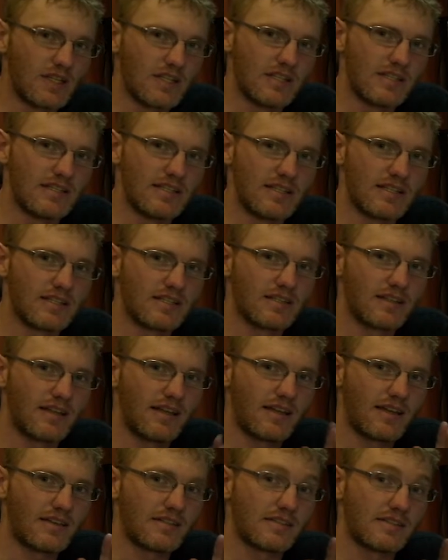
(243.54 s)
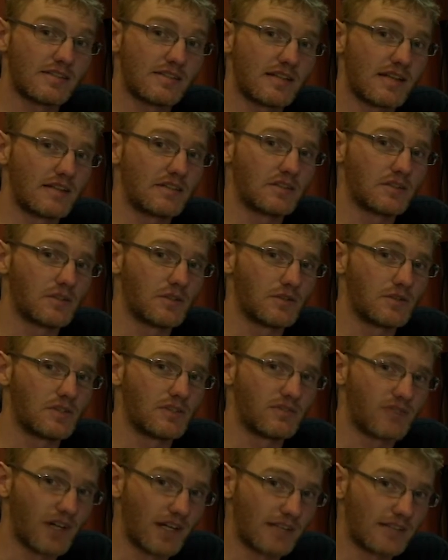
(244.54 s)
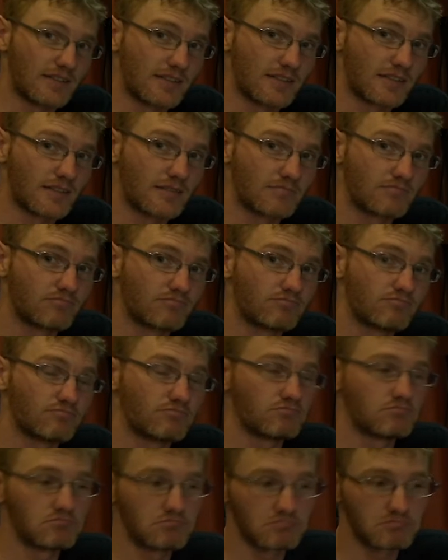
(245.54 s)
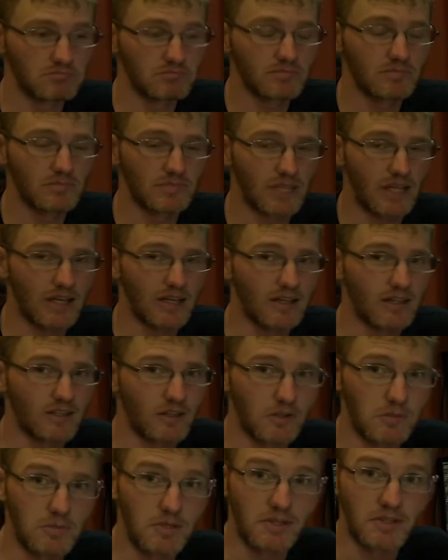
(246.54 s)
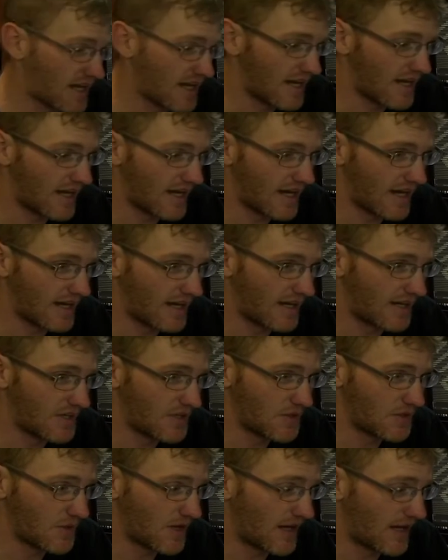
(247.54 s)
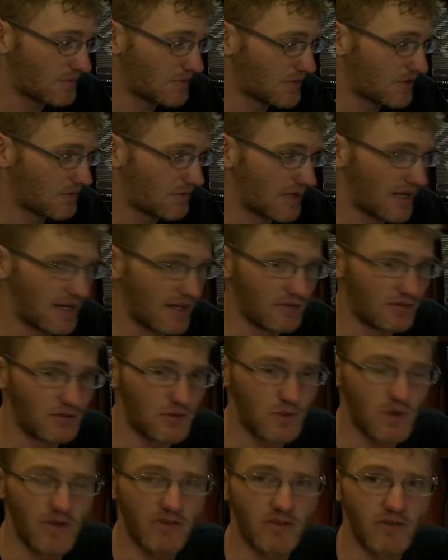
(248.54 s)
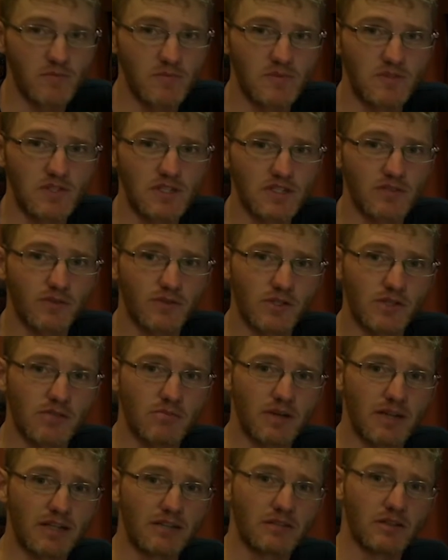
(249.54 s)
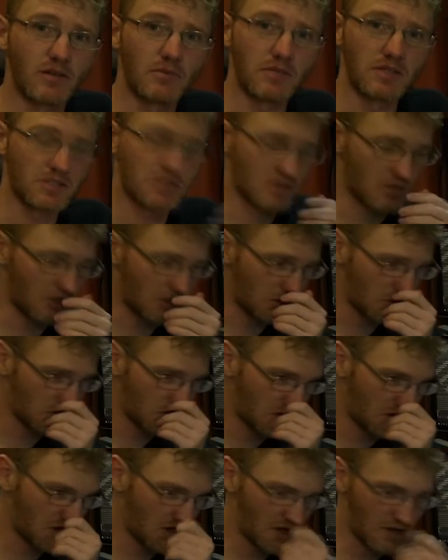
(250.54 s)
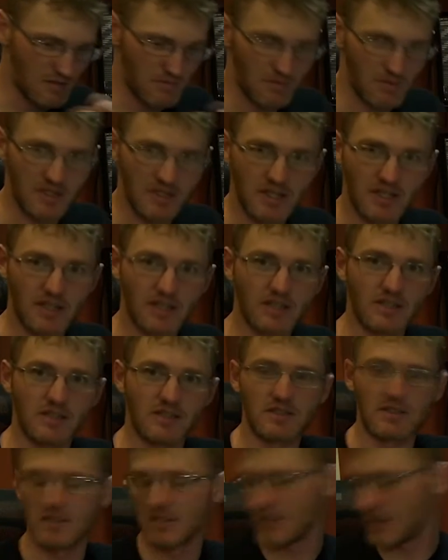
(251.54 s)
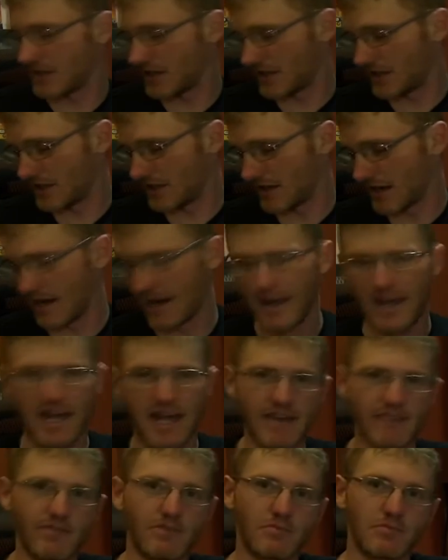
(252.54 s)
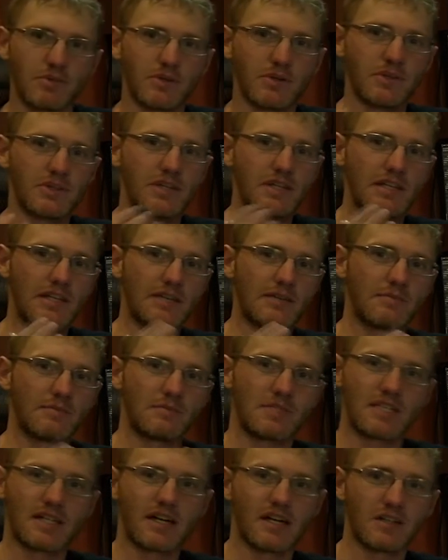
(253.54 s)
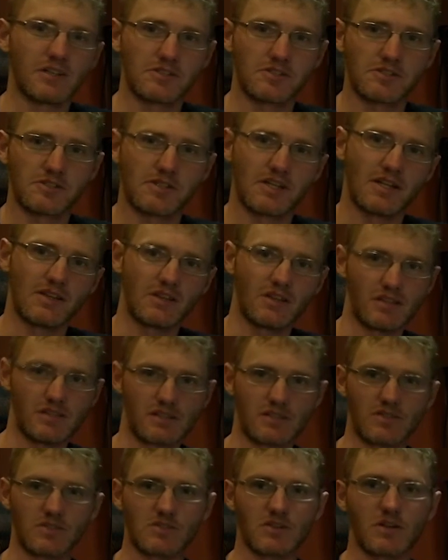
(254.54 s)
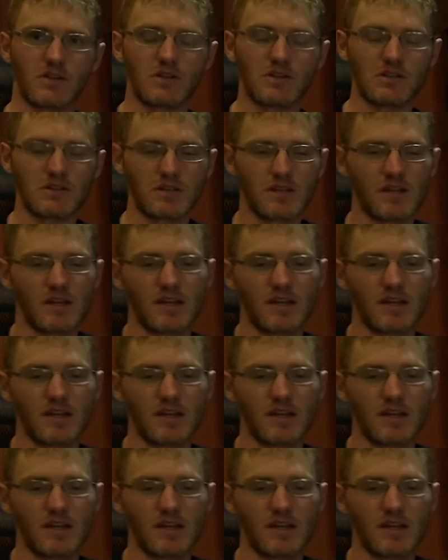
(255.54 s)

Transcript: Is this a standalone device? Yeah, it could be. I know I'm going to buy a few of them just for some of my club installs because I haven't put the M-Touch in these installs.